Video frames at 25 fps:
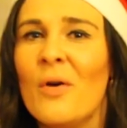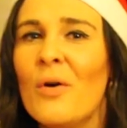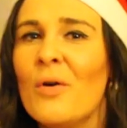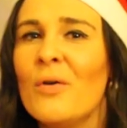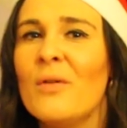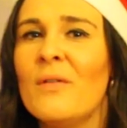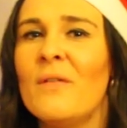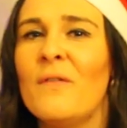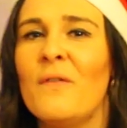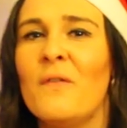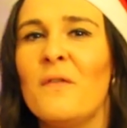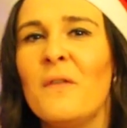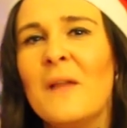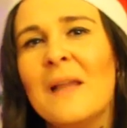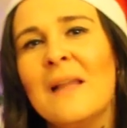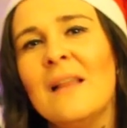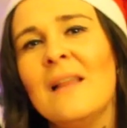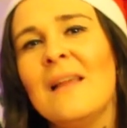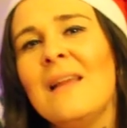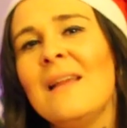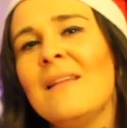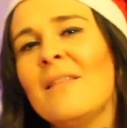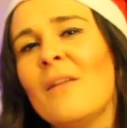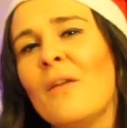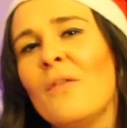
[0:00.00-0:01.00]
those
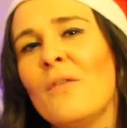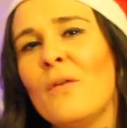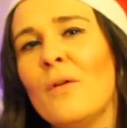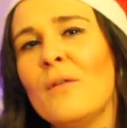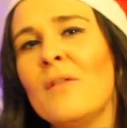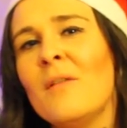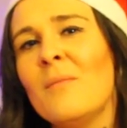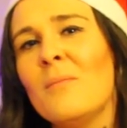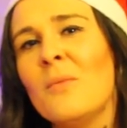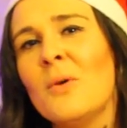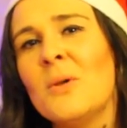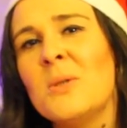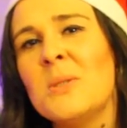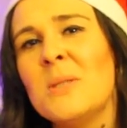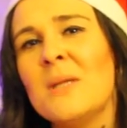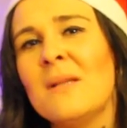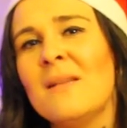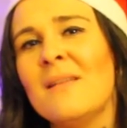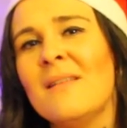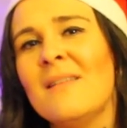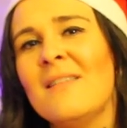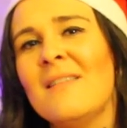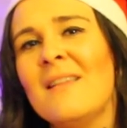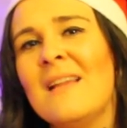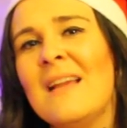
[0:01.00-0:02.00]
feelings and those
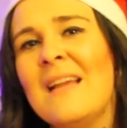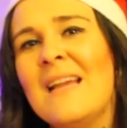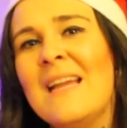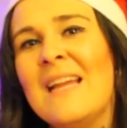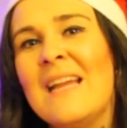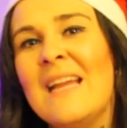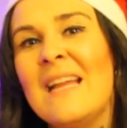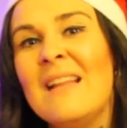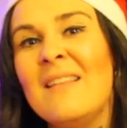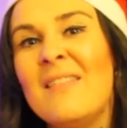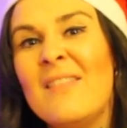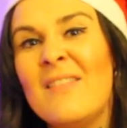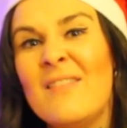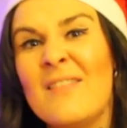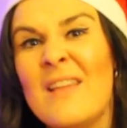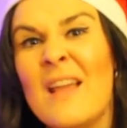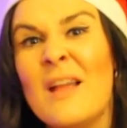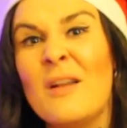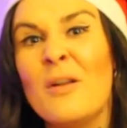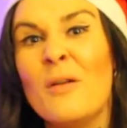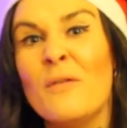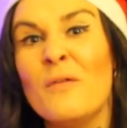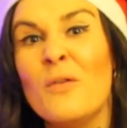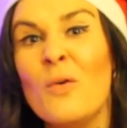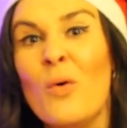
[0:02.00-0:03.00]
emotions,
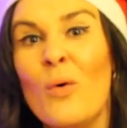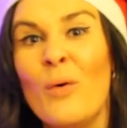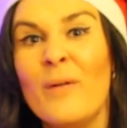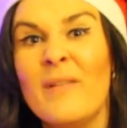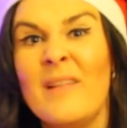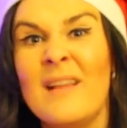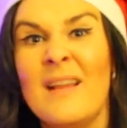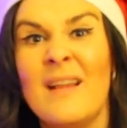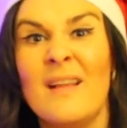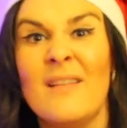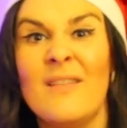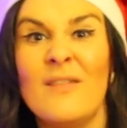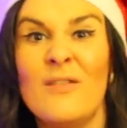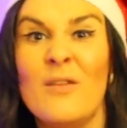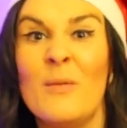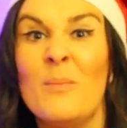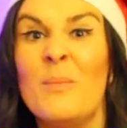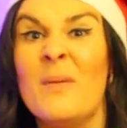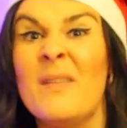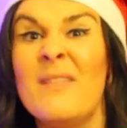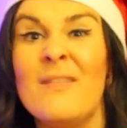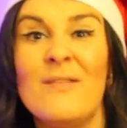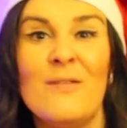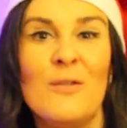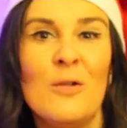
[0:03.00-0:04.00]
instead of causing us to
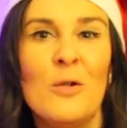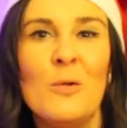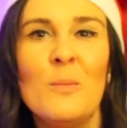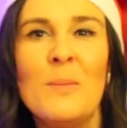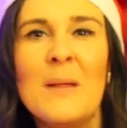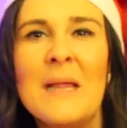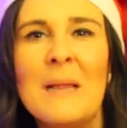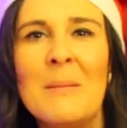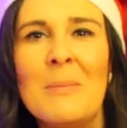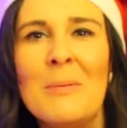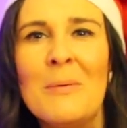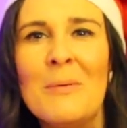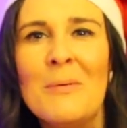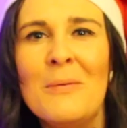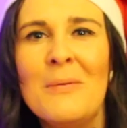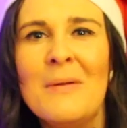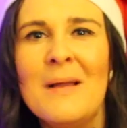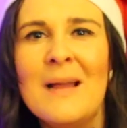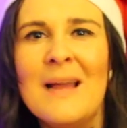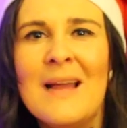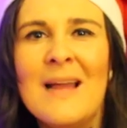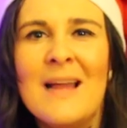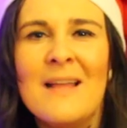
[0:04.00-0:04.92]
pursue people,